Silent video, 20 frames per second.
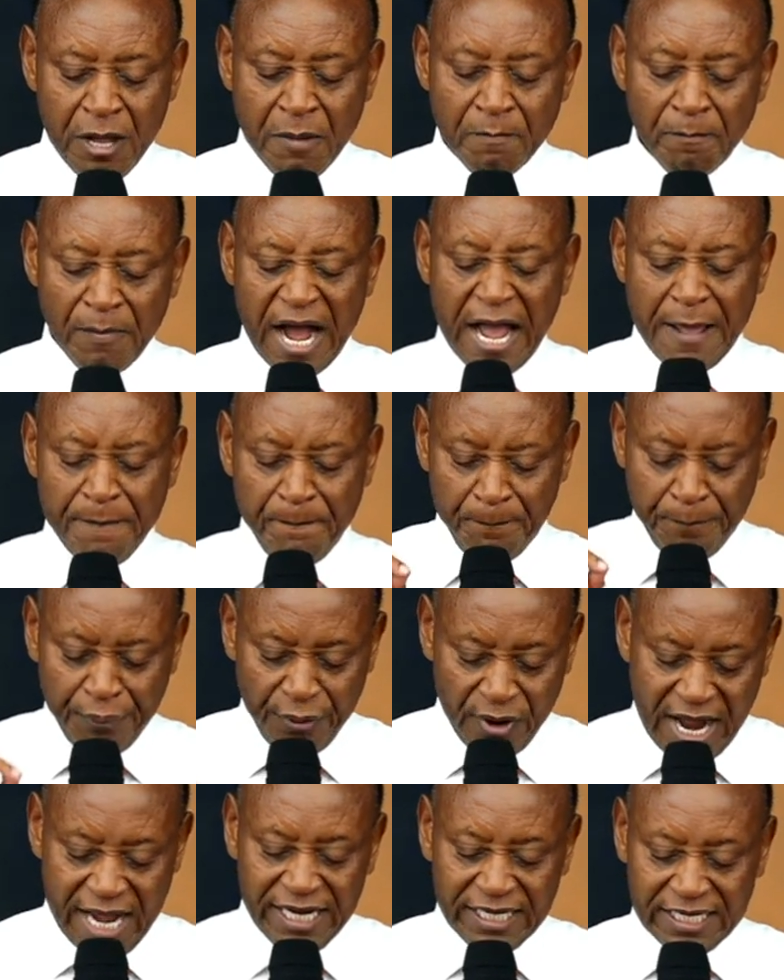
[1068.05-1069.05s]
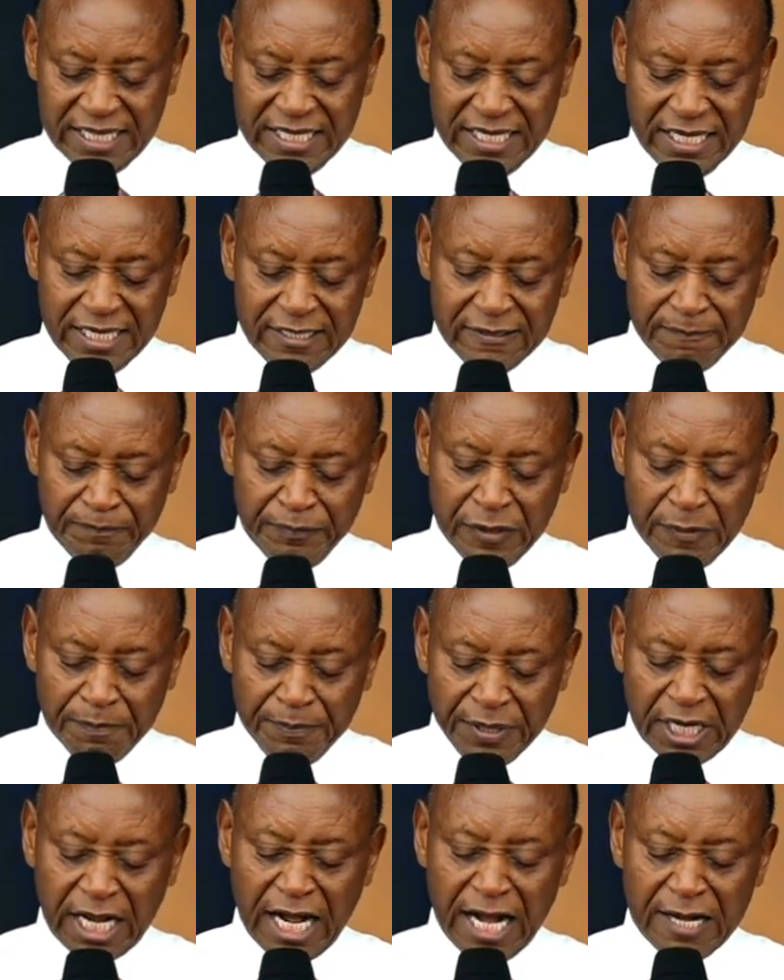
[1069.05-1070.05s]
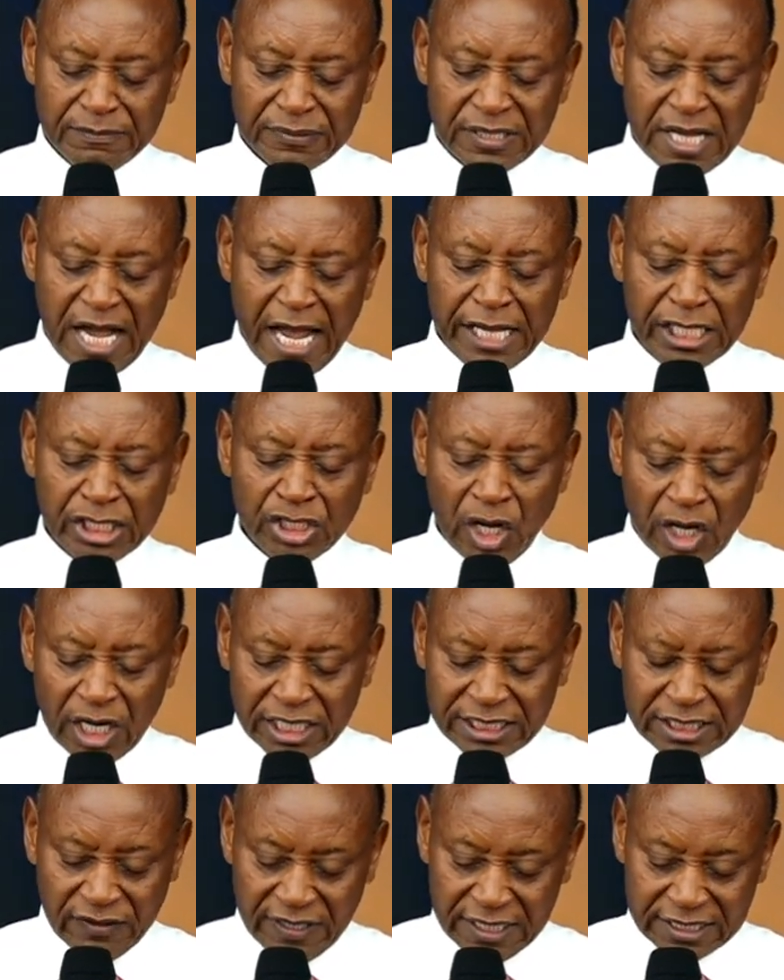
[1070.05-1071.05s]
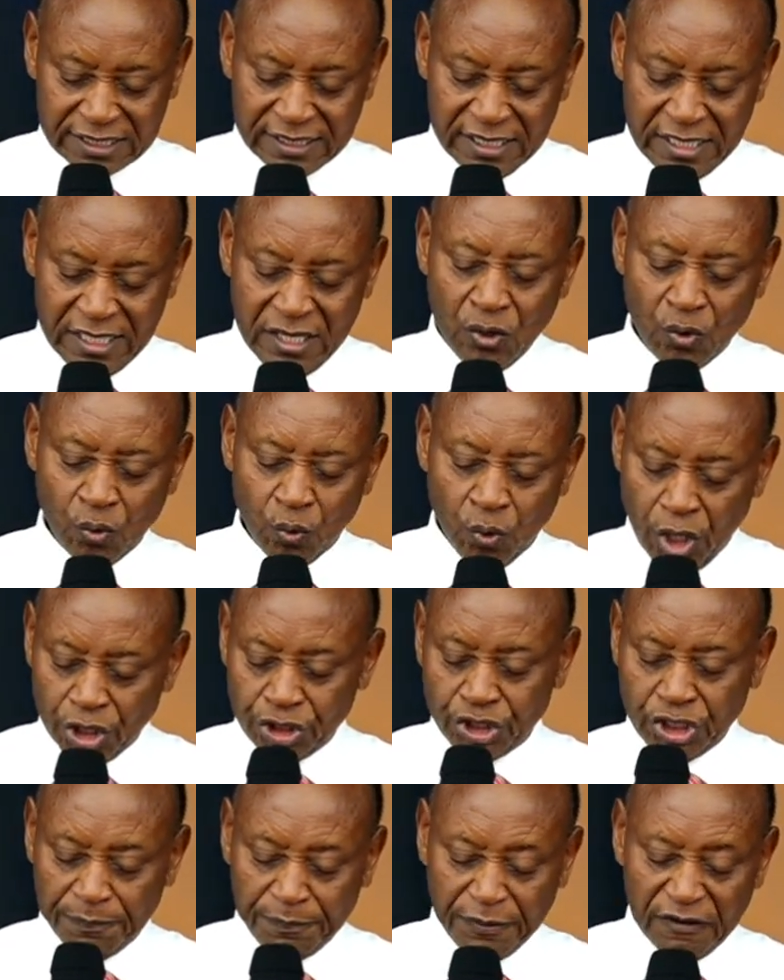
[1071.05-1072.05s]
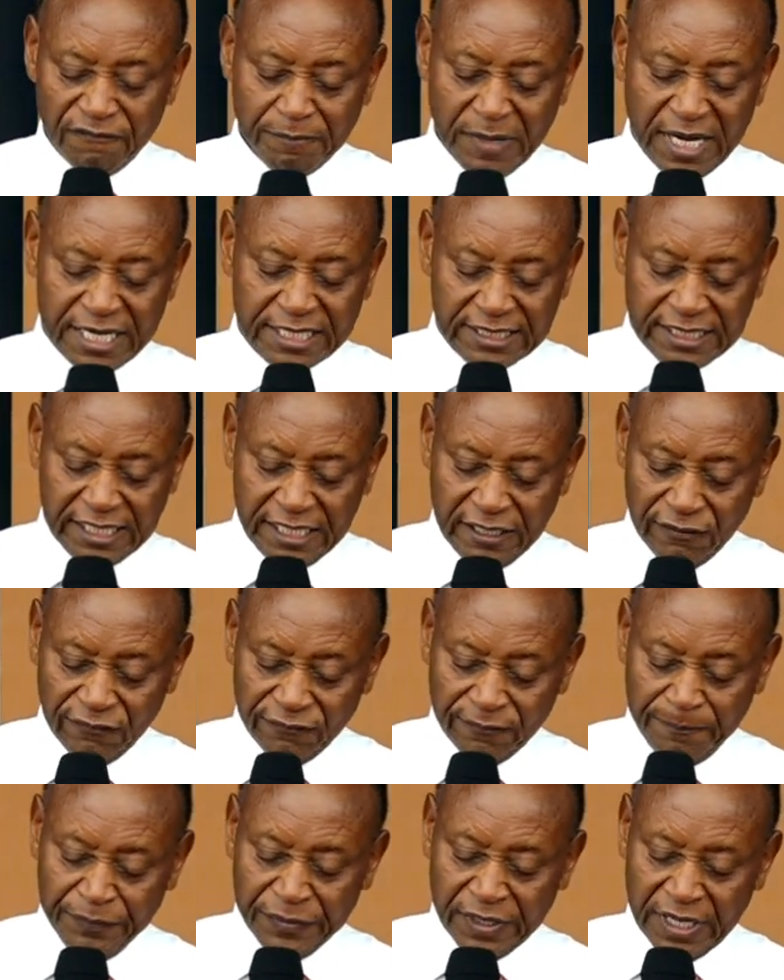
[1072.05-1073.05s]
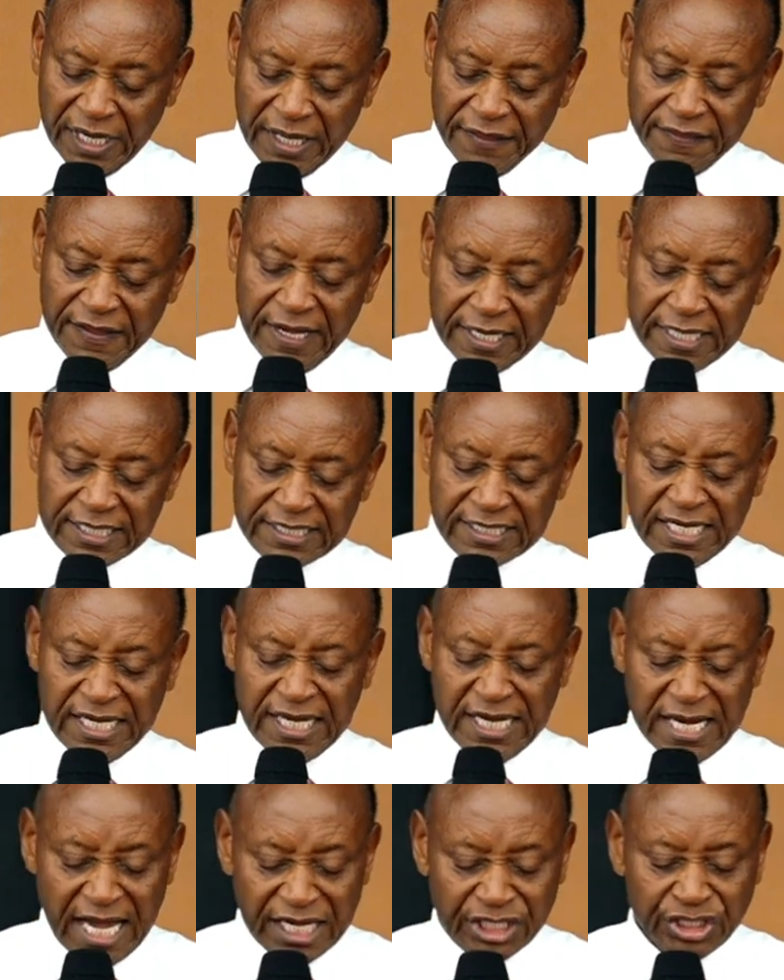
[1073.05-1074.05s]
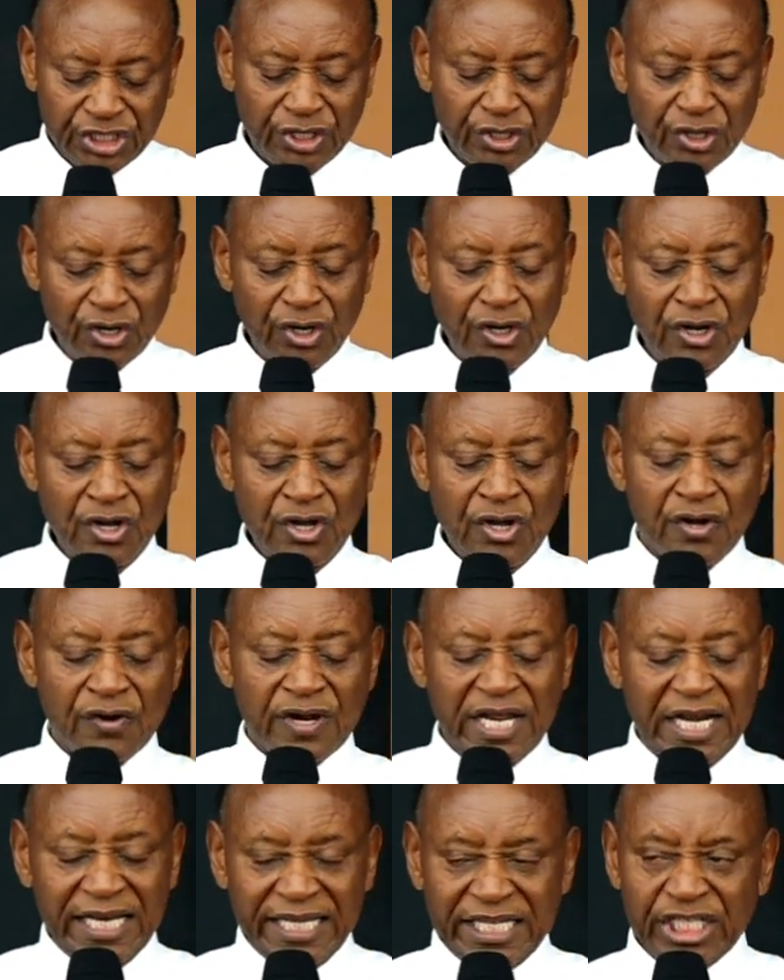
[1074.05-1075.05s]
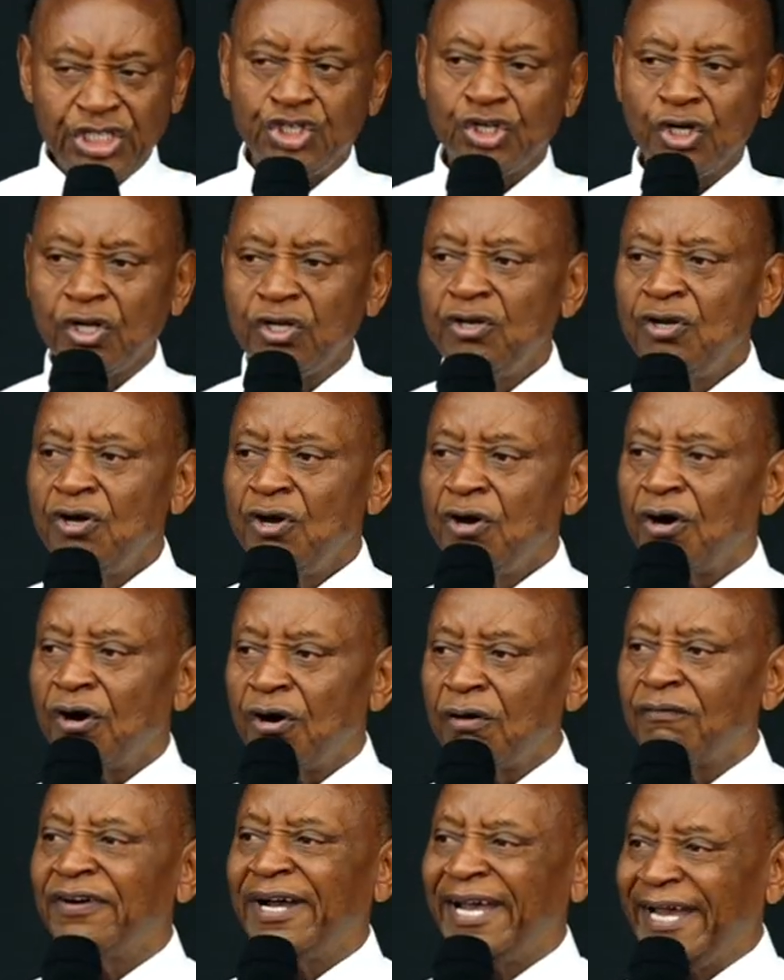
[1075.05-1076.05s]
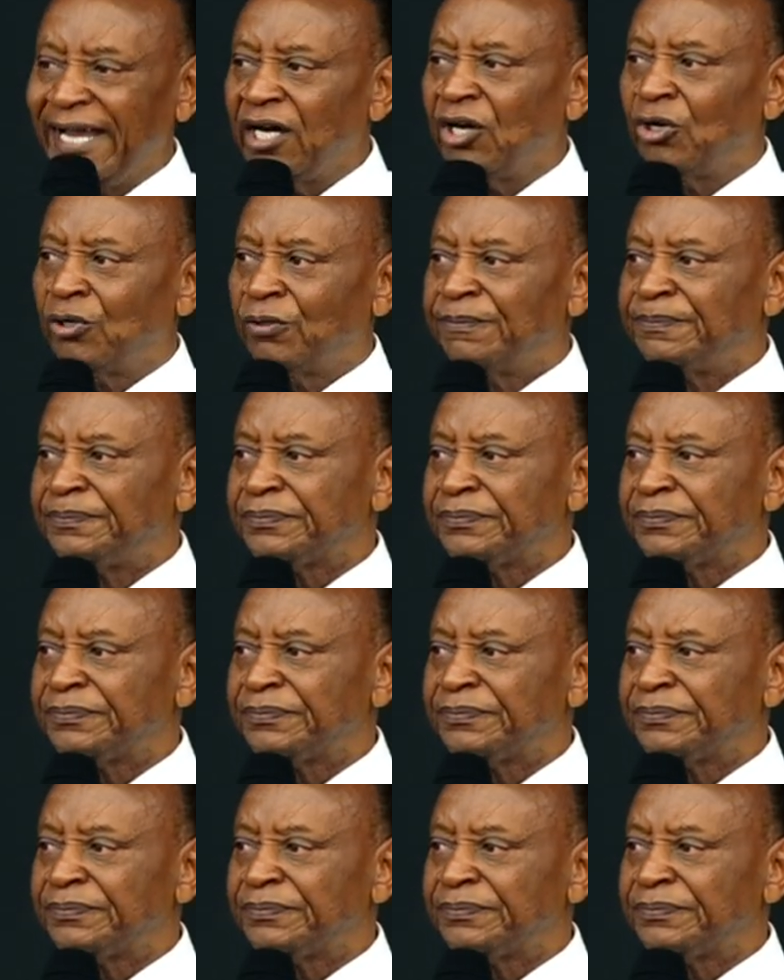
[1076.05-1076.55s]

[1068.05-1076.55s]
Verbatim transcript: My pride then becomes idolatrous, worship of myself, and that is the national religion of hell.